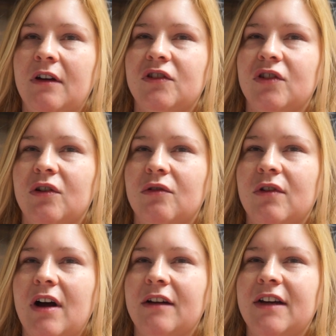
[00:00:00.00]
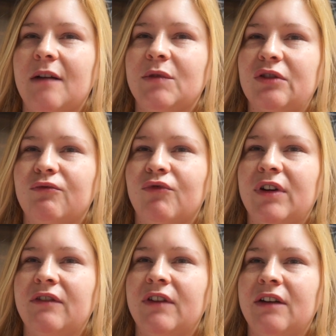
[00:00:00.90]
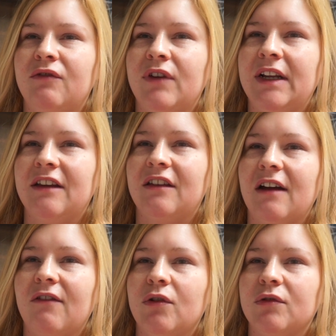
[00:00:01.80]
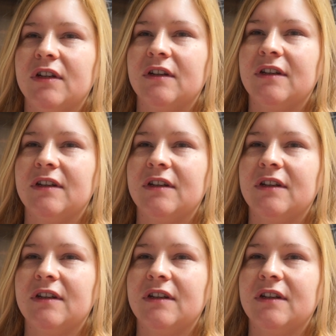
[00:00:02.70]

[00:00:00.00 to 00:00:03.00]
So yeah, I'm just really, really, really thankful to the